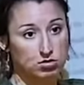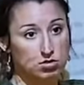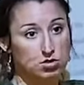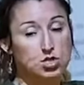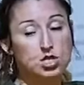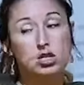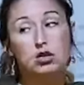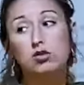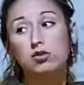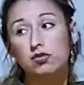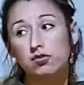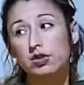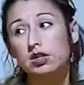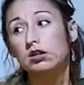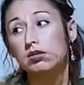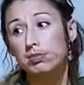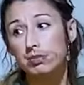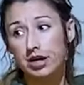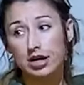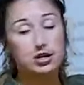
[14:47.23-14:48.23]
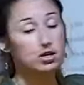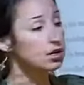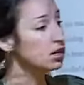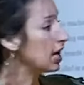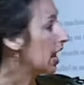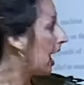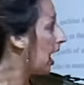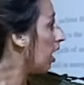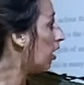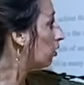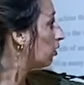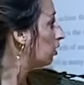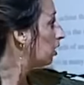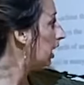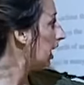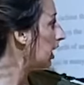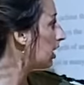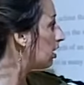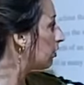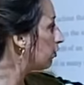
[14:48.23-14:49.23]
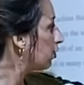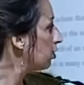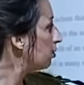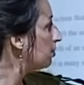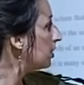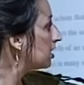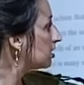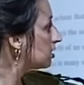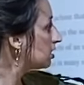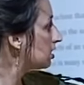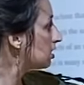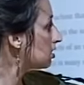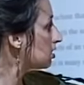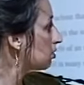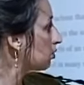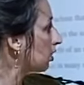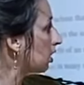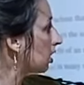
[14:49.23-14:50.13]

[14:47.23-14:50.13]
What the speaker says: Do you feel better now? And if you missed this